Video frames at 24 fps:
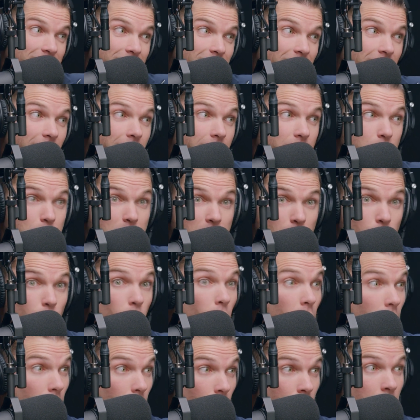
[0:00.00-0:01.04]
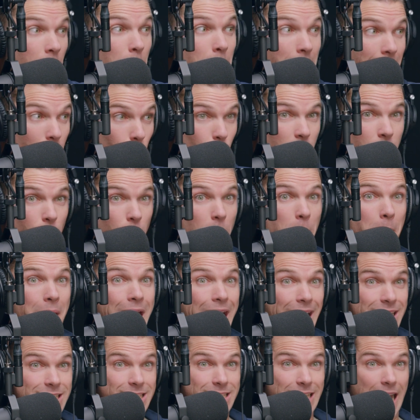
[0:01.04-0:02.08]
uh, it'd be on the well, ma- we are
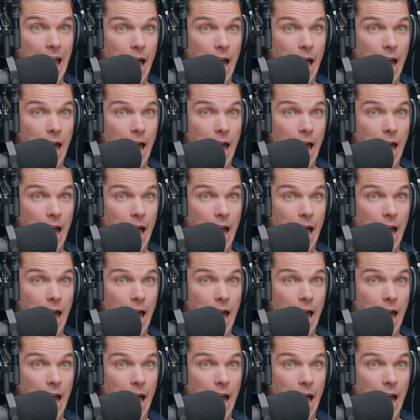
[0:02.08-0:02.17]
maxed